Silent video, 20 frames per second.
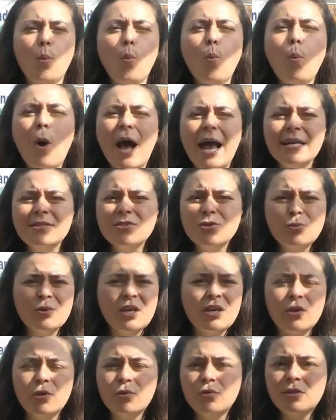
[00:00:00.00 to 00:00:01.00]
Why do
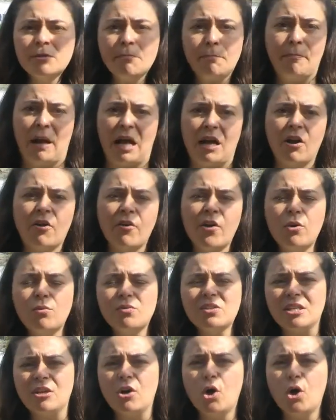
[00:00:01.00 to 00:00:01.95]
we use banknotes